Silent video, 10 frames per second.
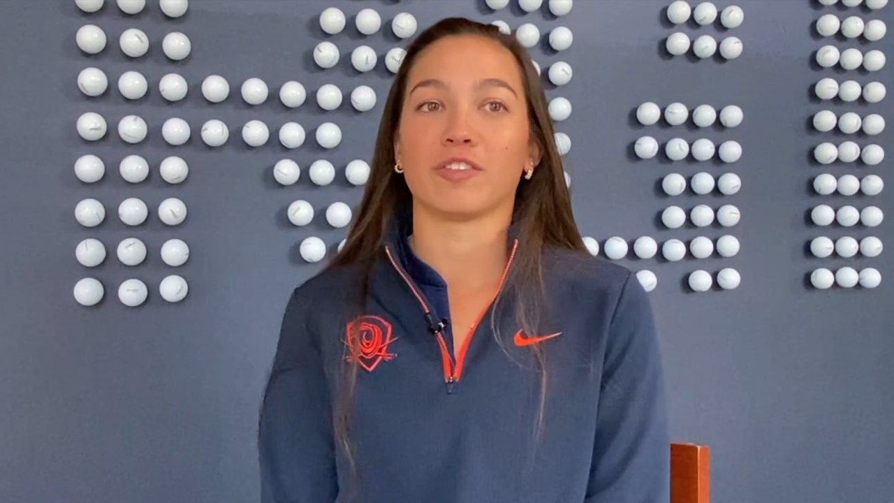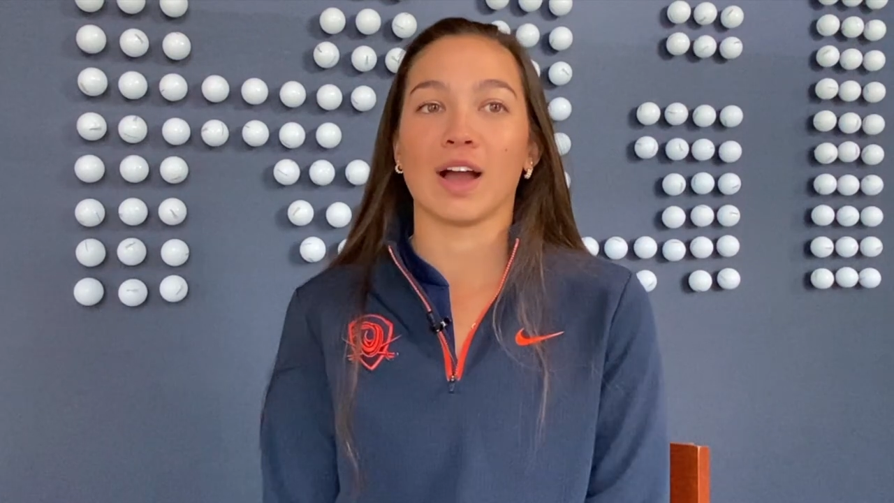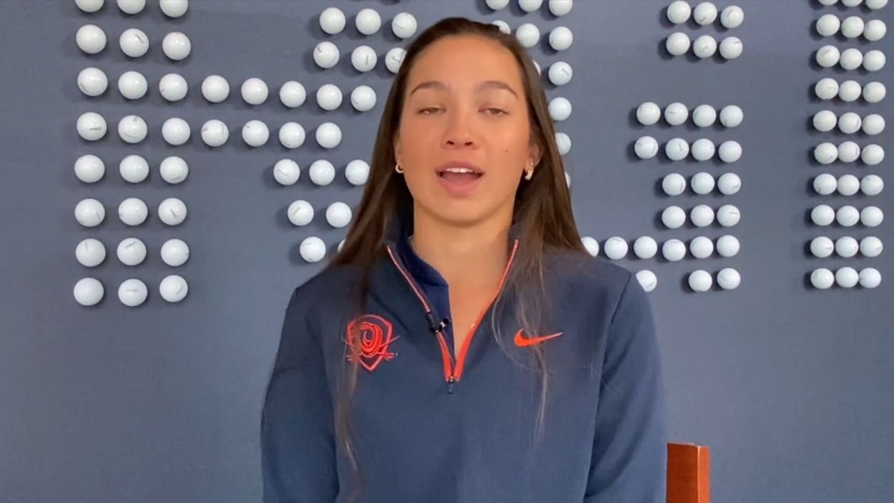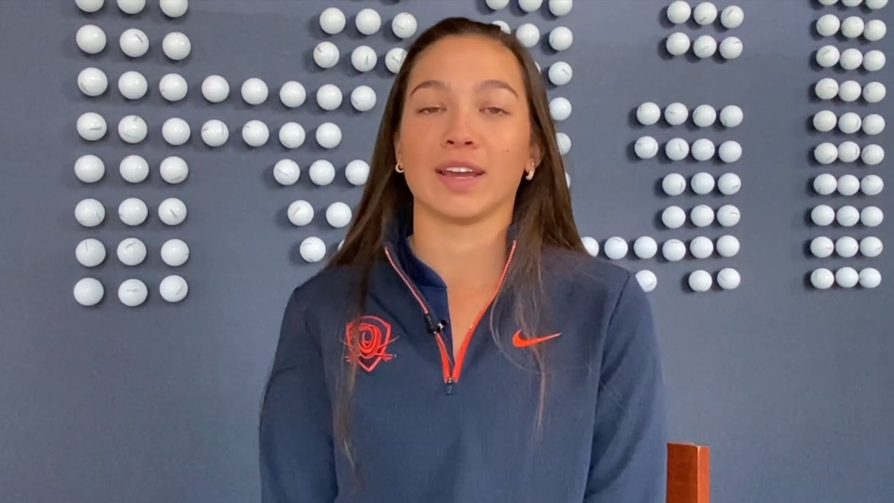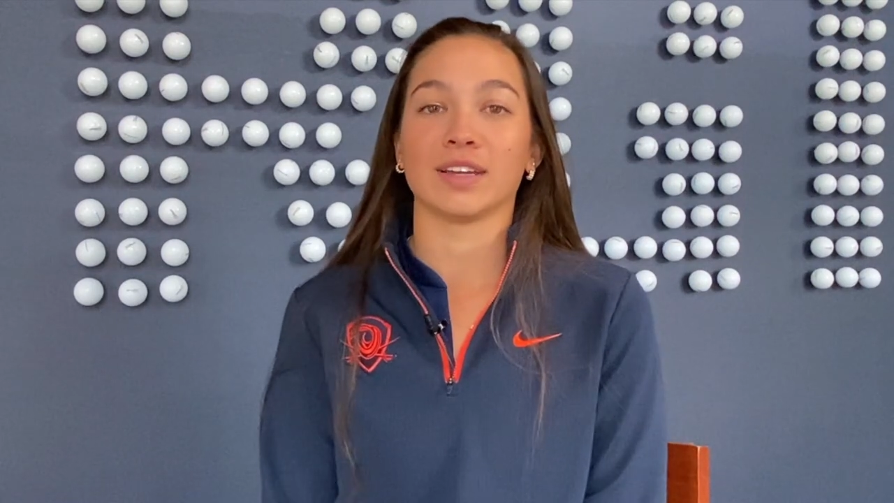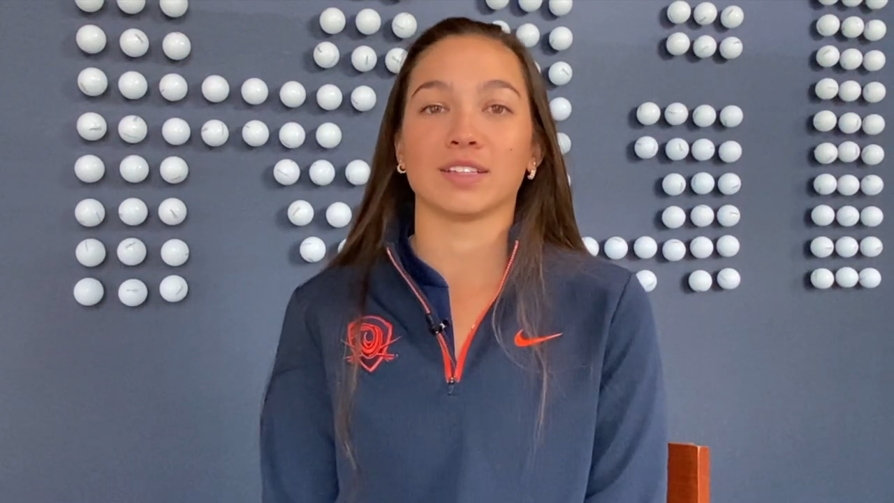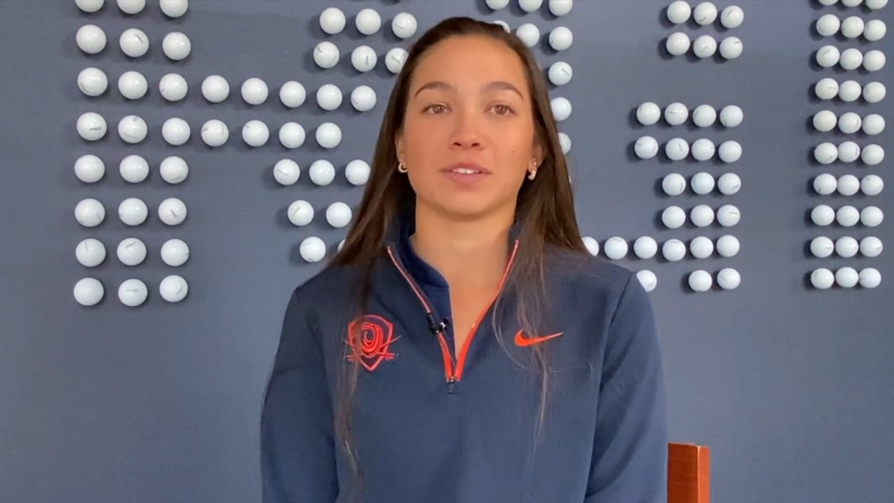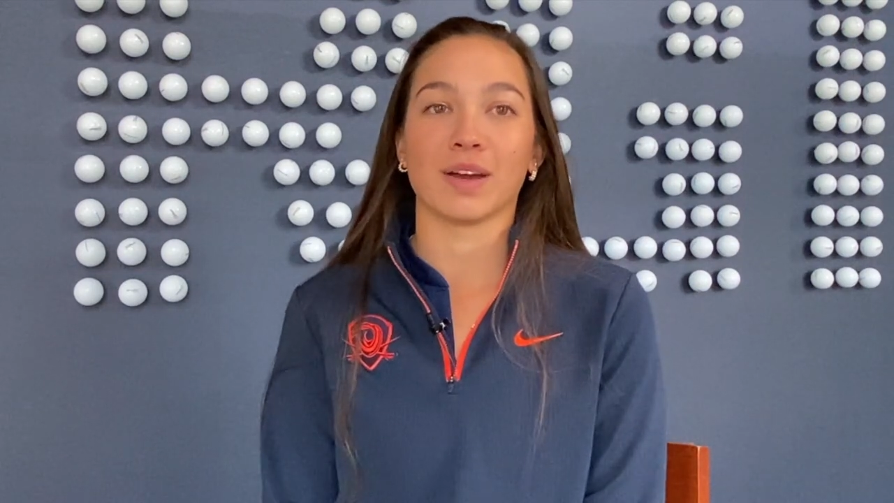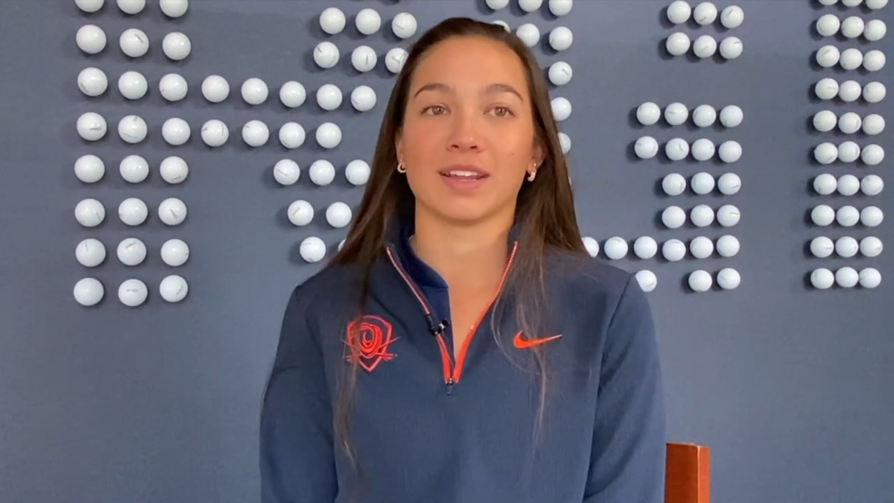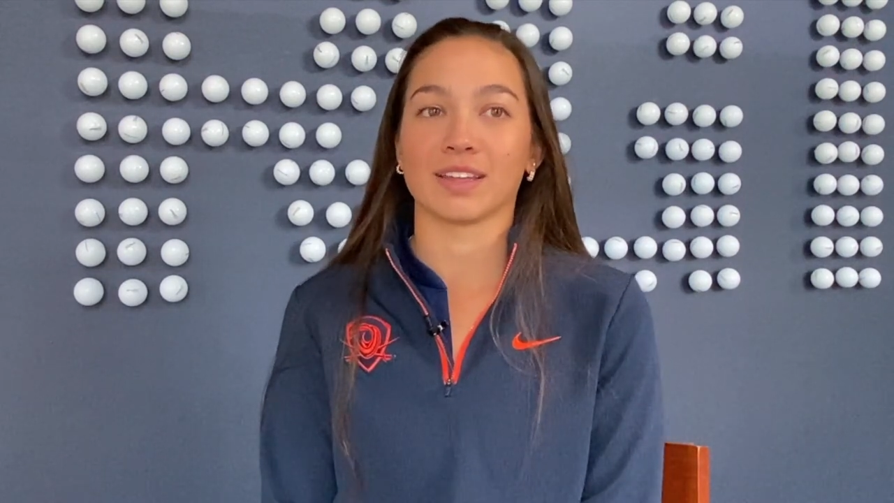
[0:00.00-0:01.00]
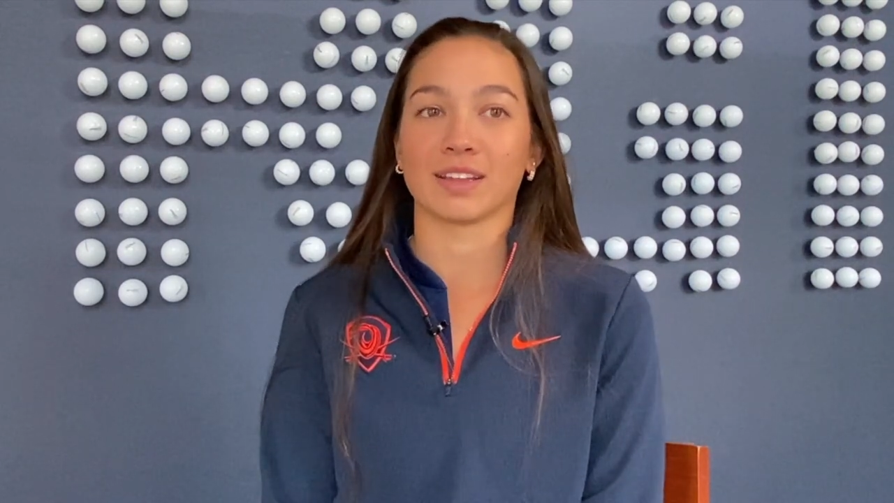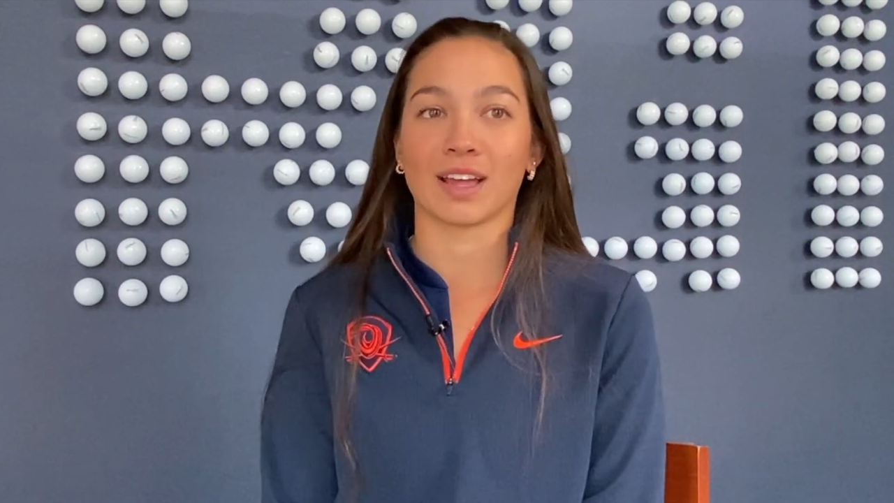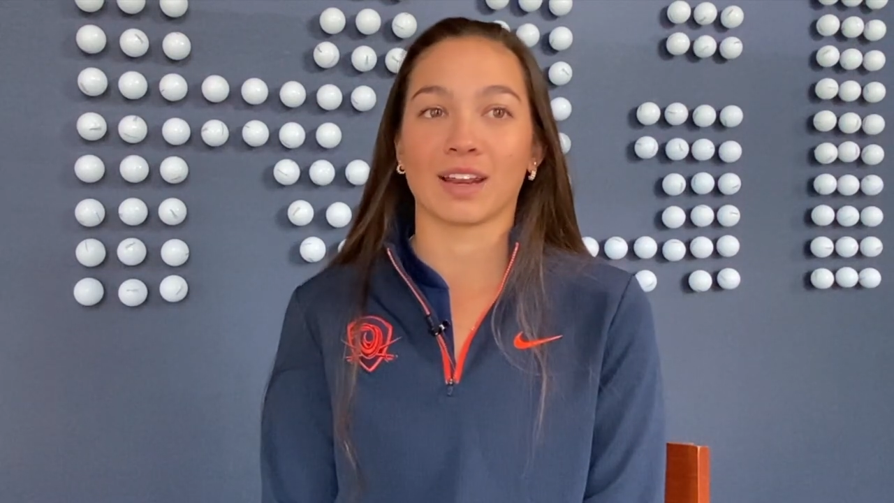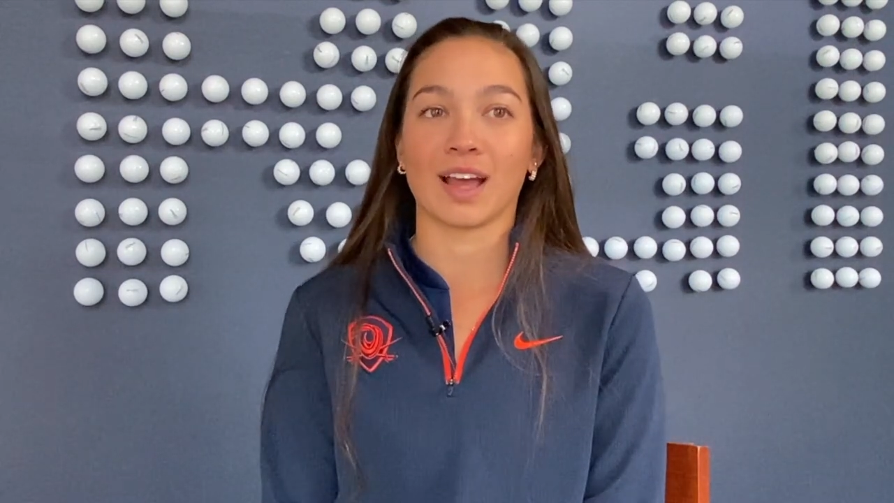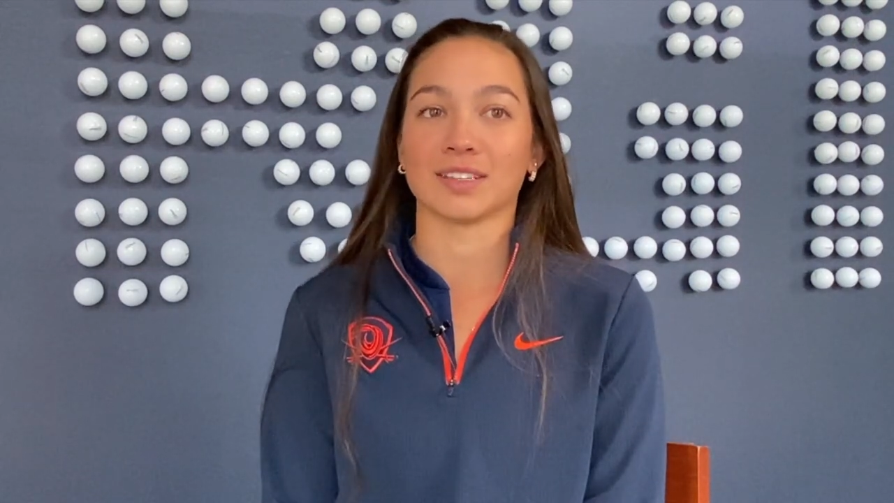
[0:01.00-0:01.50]
I do anything
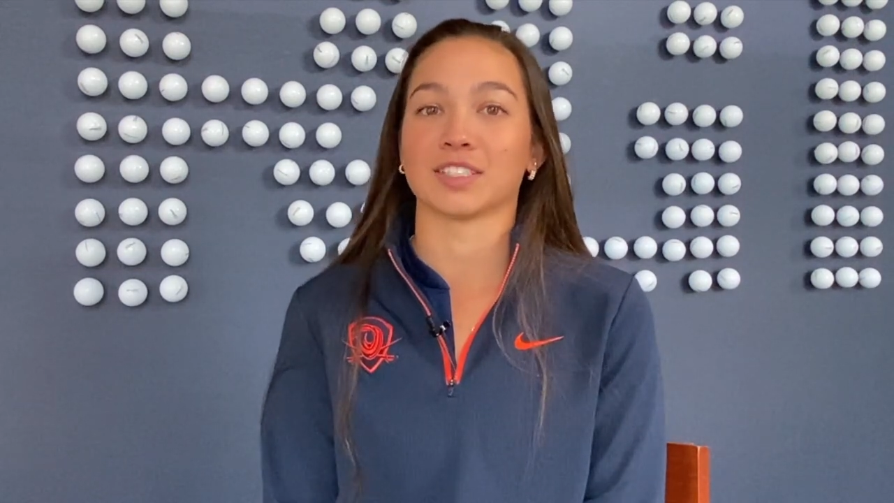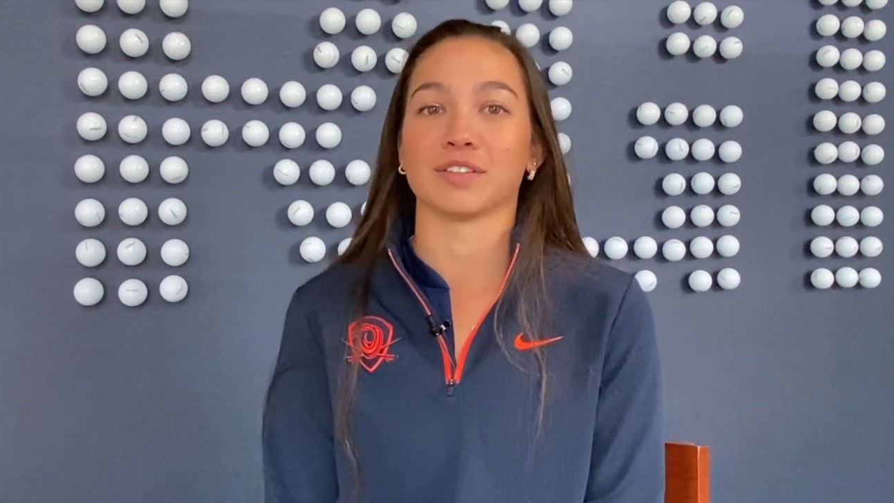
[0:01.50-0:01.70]
that has to